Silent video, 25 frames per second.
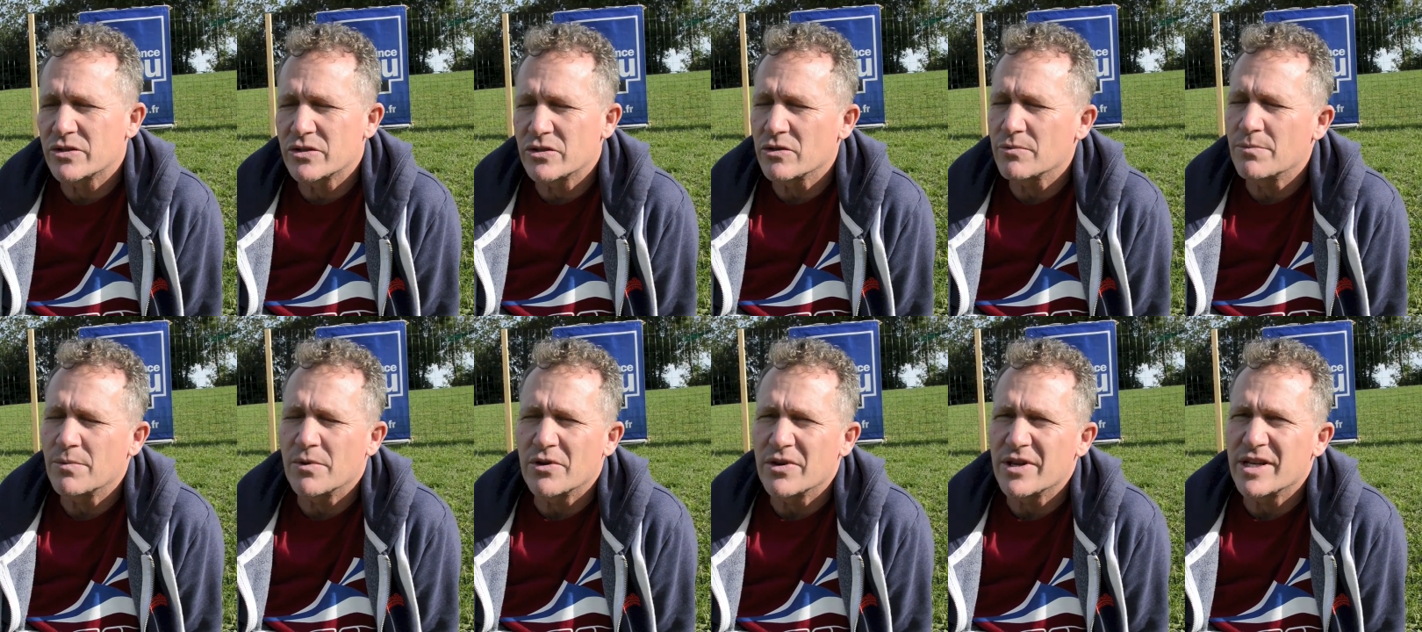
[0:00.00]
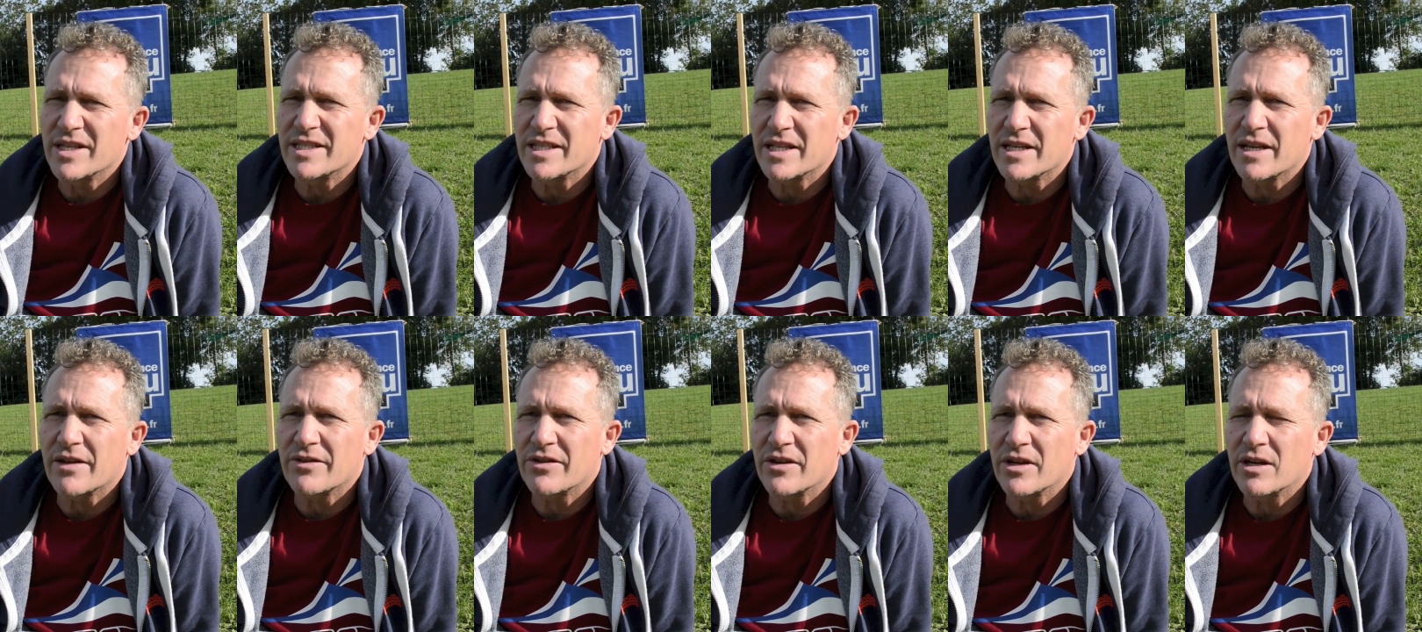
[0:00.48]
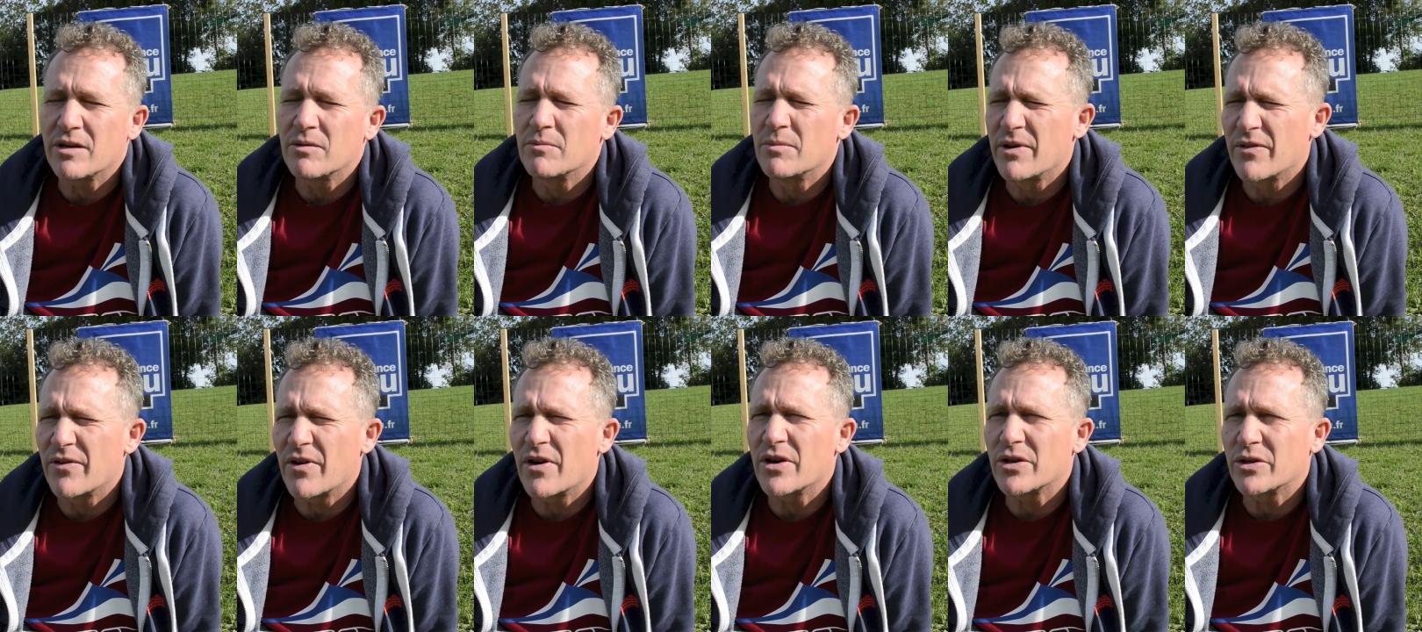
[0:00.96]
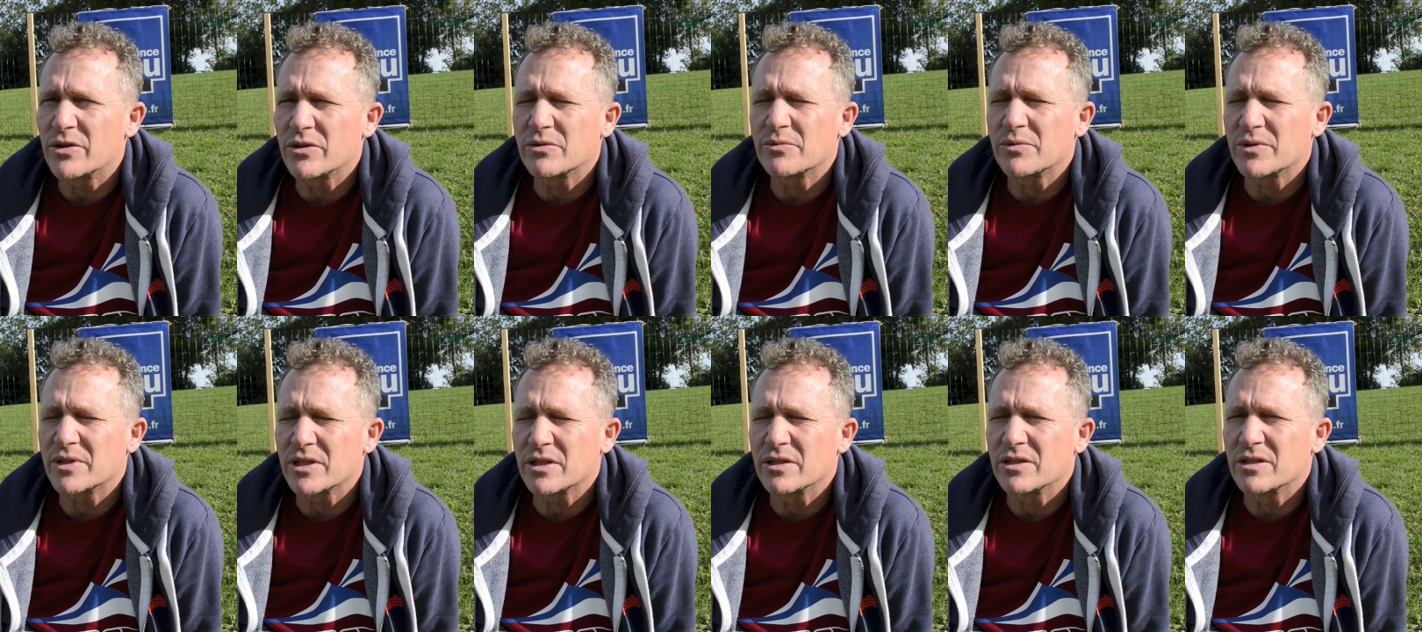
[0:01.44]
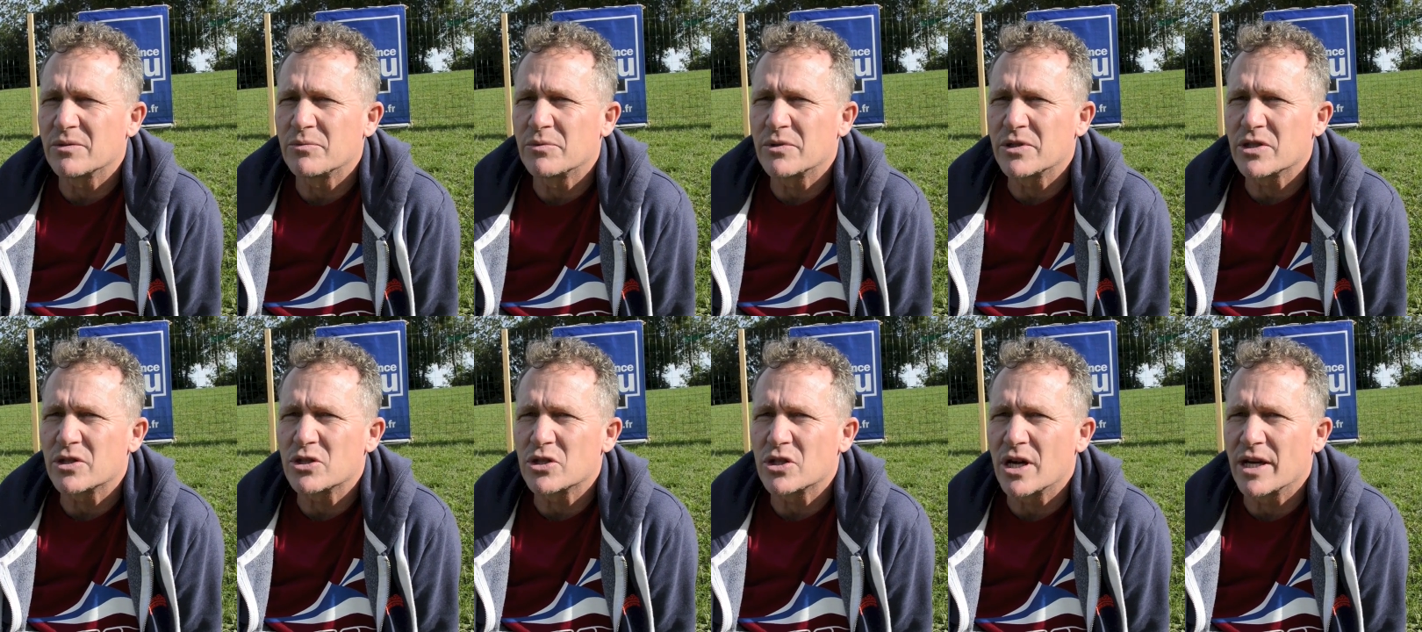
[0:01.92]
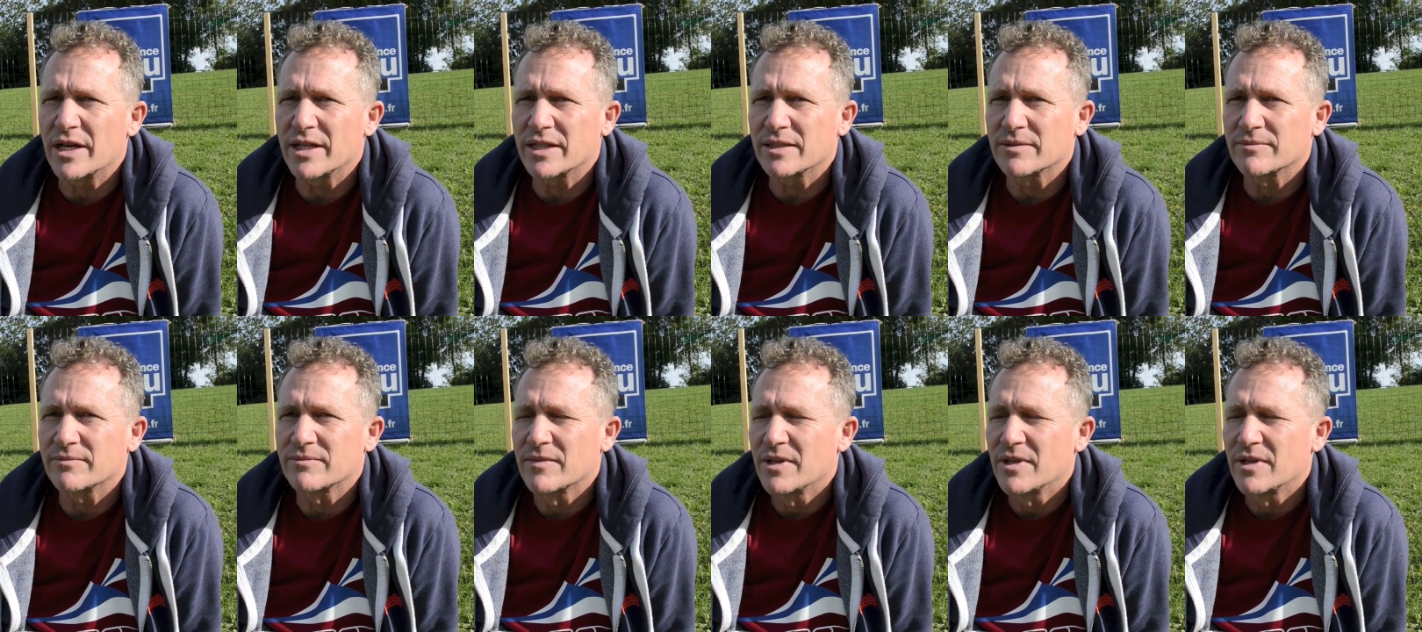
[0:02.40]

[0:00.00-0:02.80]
super easy, I think it'll be very good with the trike.